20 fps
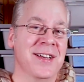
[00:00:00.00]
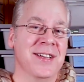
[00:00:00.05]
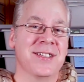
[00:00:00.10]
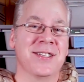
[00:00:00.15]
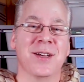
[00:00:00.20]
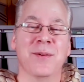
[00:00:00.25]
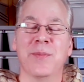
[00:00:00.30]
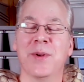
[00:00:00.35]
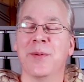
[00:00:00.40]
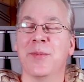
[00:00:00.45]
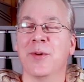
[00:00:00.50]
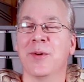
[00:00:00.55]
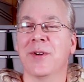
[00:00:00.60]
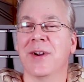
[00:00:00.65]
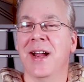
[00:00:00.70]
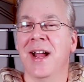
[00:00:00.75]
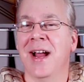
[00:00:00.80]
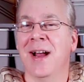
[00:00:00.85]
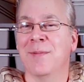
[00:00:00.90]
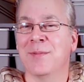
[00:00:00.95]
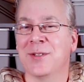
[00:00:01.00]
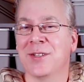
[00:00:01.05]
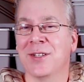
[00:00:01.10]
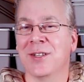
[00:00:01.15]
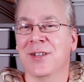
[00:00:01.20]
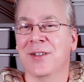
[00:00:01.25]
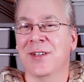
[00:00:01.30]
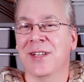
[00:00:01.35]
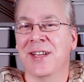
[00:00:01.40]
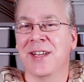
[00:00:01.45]
Some people were
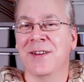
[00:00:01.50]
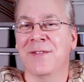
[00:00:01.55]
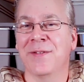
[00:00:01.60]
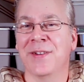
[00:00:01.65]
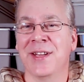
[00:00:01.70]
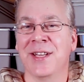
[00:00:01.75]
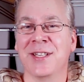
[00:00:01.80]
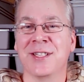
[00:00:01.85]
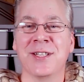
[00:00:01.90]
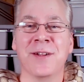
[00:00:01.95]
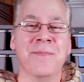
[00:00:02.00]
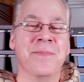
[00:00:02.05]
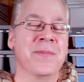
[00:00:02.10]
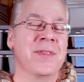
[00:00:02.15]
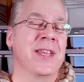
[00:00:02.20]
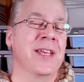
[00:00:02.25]
absolutely convinced